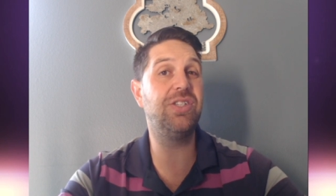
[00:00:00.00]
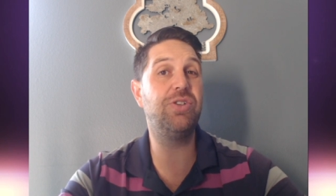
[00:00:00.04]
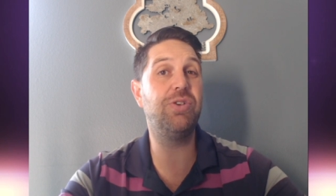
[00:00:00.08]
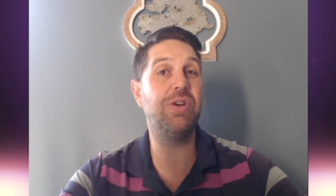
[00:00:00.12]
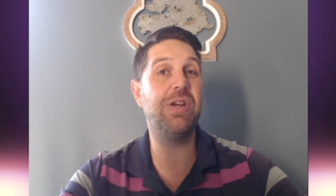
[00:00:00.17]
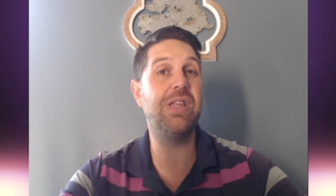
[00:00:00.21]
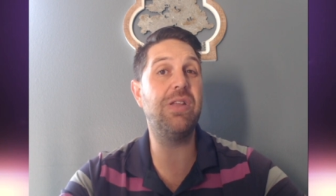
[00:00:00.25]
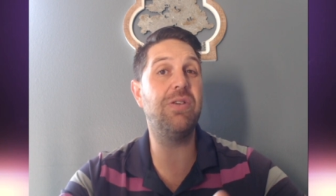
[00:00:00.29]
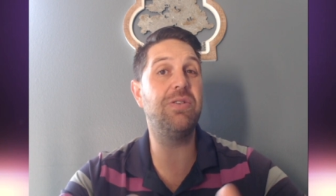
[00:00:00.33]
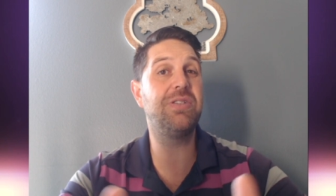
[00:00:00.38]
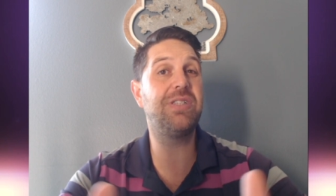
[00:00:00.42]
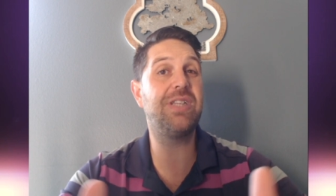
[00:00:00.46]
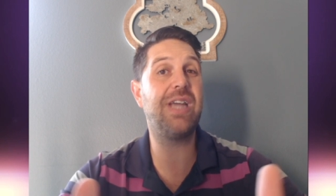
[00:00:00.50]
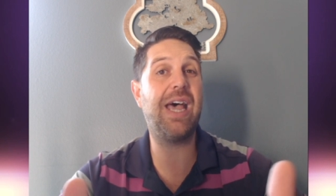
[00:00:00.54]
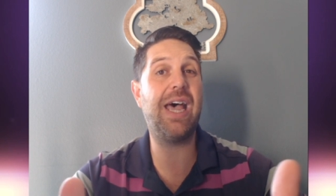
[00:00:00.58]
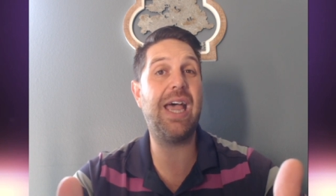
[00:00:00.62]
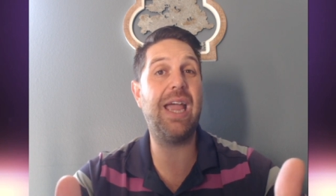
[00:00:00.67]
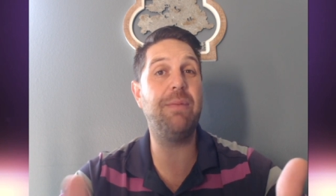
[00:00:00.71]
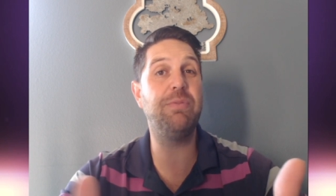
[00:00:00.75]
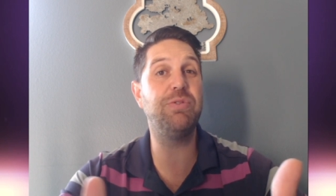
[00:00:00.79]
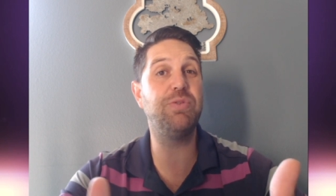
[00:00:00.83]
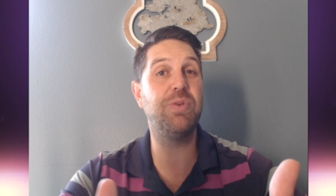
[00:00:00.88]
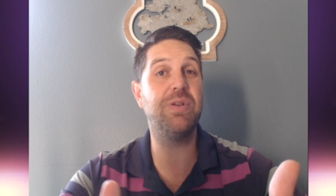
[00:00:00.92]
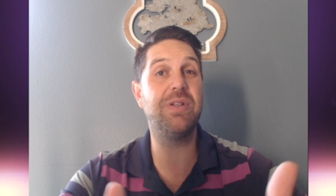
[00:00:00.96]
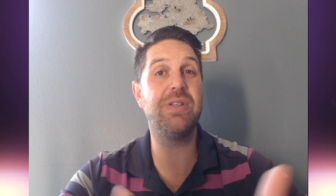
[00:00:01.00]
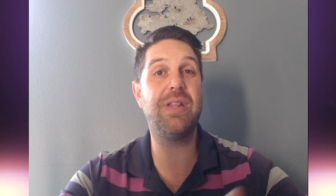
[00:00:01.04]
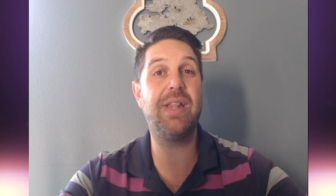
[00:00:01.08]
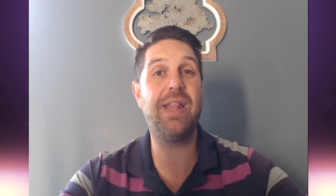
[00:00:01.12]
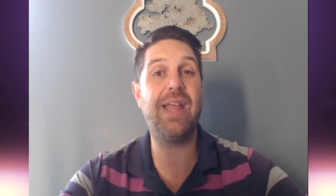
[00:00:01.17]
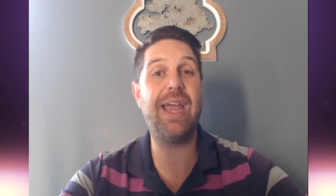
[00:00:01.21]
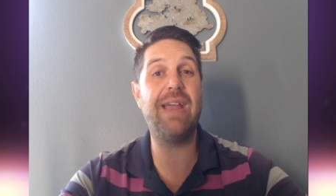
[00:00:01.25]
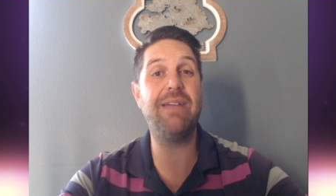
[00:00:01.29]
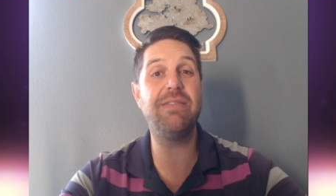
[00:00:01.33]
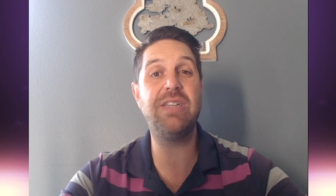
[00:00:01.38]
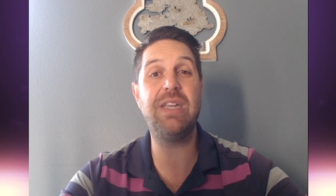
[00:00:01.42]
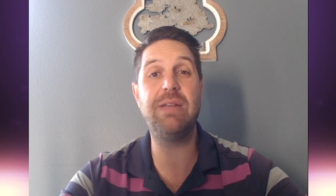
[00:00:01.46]
during those times when
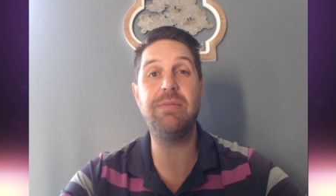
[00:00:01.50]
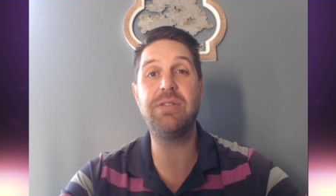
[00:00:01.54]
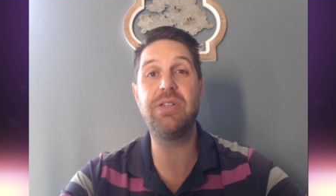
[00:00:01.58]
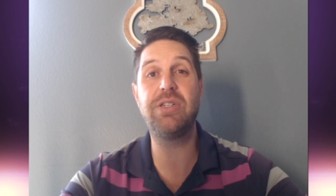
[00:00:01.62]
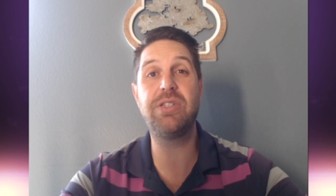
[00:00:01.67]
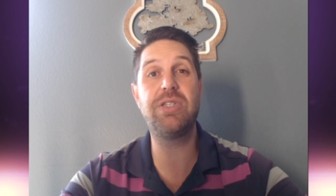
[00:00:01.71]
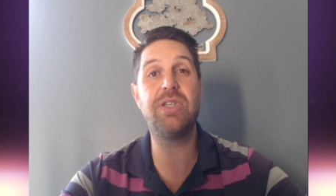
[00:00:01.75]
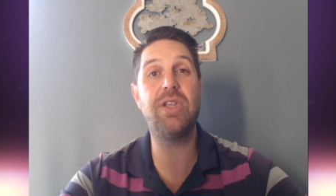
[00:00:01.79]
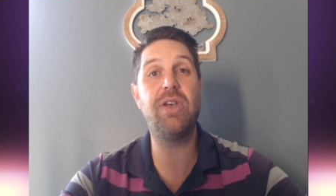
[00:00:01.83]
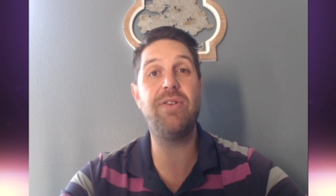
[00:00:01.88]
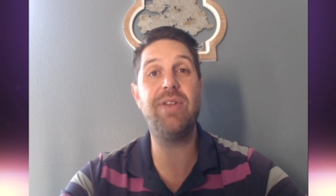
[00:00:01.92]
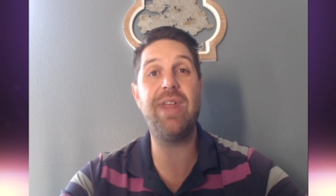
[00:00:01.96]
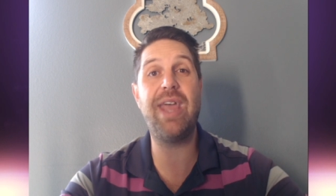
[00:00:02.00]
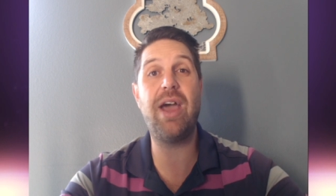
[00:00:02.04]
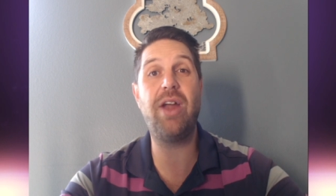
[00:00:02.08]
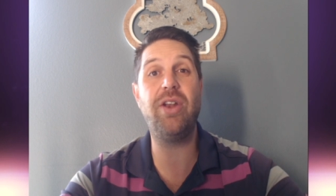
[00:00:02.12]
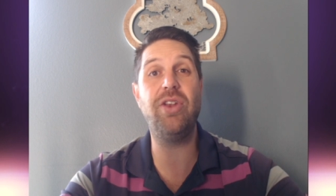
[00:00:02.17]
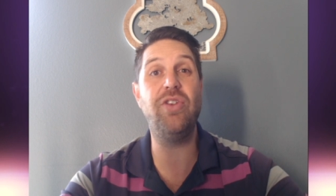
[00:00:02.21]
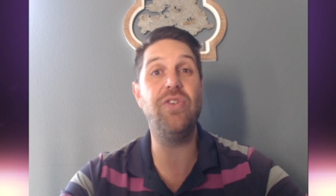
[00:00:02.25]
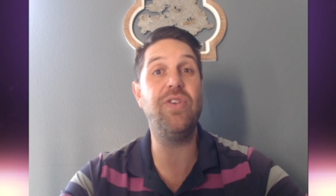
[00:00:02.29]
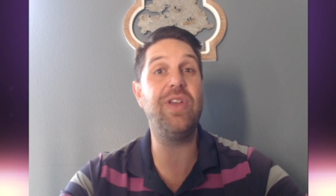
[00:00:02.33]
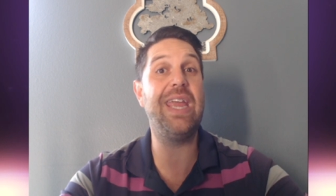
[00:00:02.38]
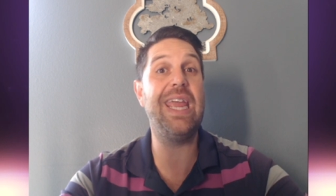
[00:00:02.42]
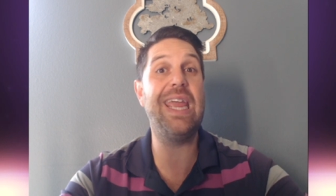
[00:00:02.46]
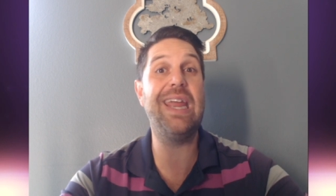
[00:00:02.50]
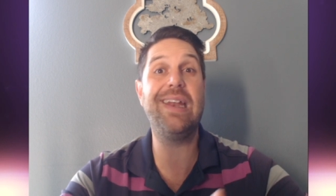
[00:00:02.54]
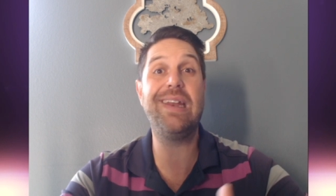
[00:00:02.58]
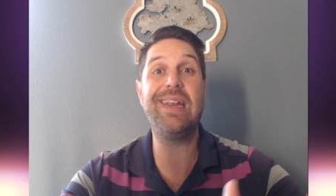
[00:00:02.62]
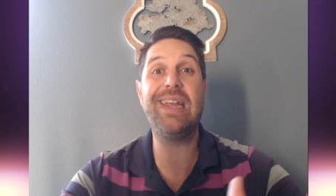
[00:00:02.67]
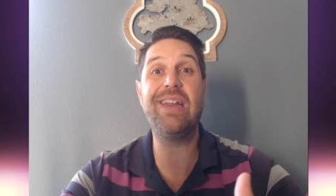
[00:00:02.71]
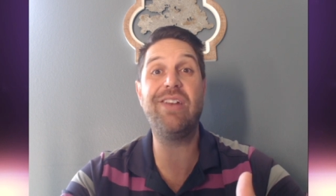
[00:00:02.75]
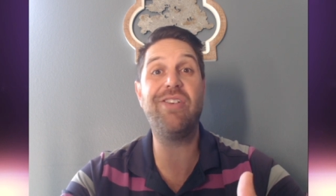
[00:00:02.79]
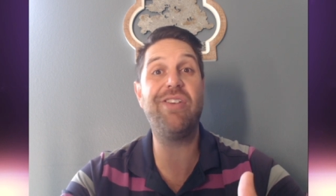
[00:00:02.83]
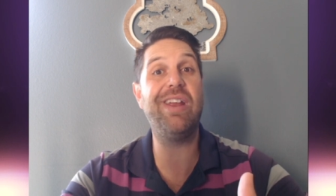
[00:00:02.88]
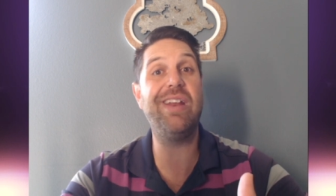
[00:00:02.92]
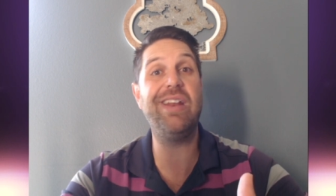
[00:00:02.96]
life seems to slow down and you can't
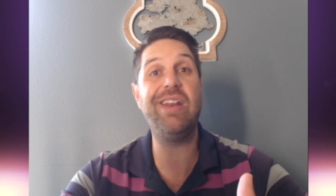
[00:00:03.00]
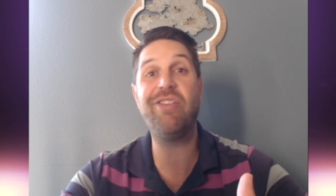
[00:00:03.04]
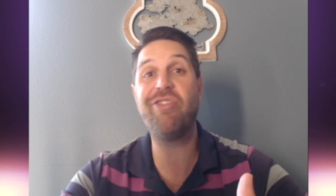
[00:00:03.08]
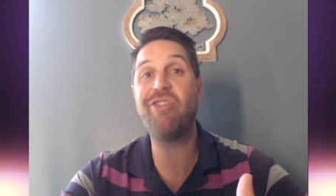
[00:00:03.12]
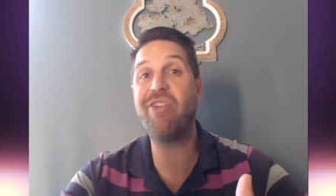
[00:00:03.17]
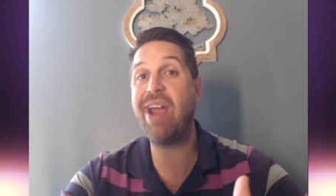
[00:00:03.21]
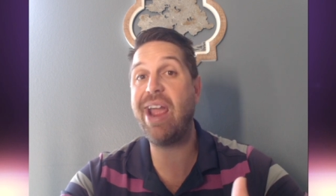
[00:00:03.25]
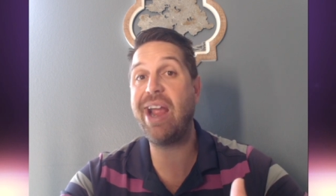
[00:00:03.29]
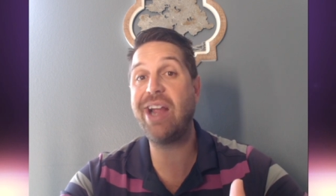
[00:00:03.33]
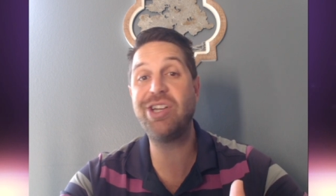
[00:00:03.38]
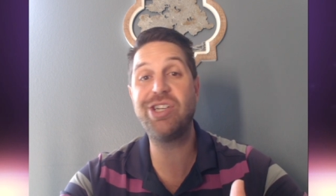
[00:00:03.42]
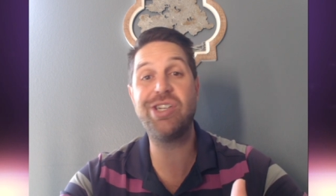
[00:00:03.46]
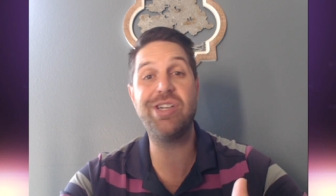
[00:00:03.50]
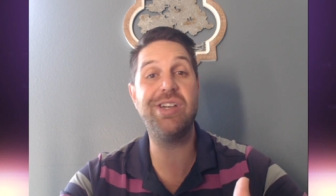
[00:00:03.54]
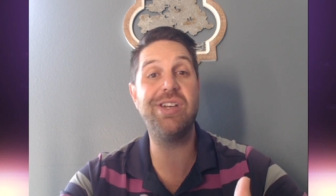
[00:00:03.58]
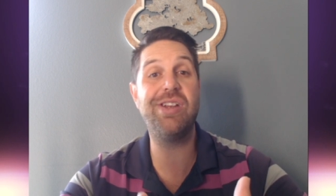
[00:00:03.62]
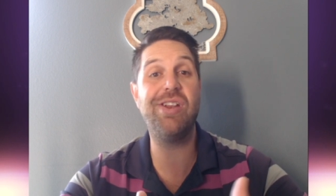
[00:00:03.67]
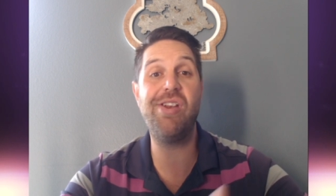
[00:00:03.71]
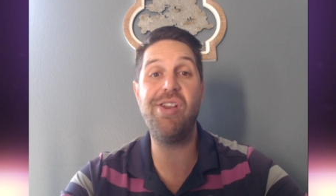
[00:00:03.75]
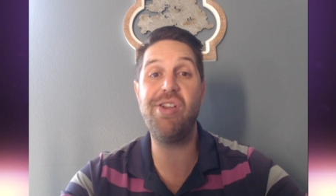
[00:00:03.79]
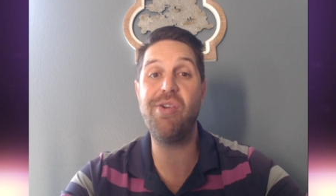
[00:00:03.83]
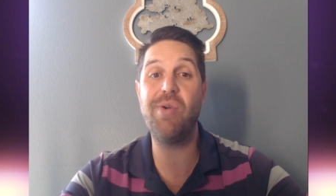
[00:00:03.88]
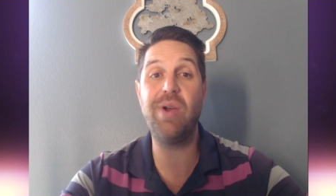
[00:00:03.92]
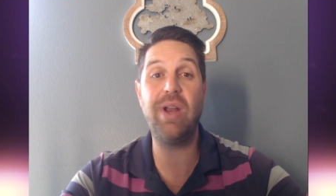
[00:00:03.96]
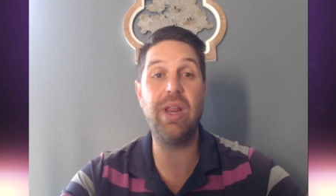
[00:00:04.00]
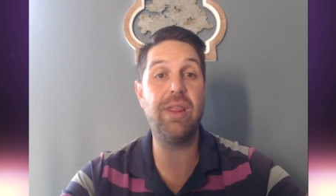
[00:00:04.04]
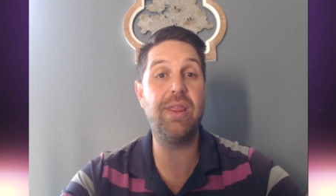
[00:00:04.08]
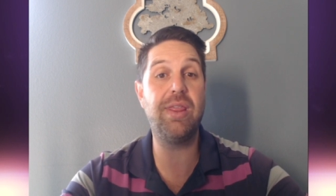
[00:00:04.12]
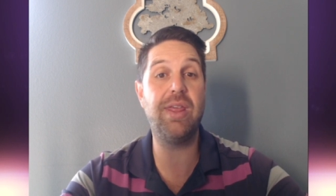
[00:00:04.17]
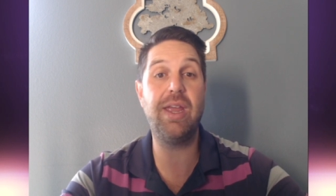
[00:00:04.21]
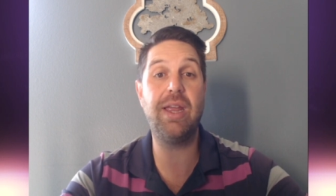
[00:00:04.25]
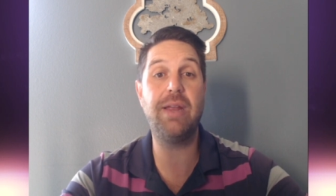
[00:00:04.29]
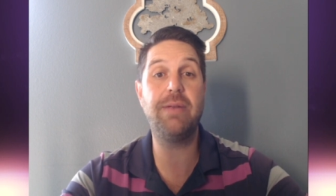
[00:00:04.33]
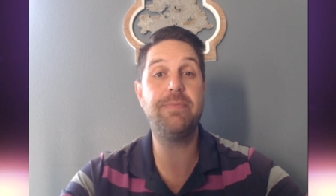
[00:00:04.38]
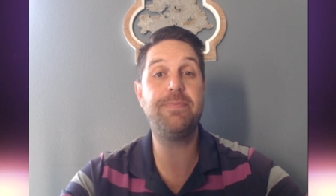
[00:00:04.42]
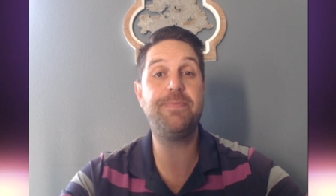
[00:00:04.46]
get any traction to do
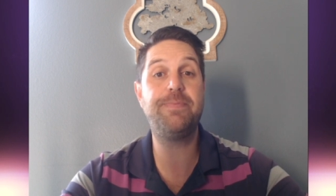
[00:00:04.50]
anything?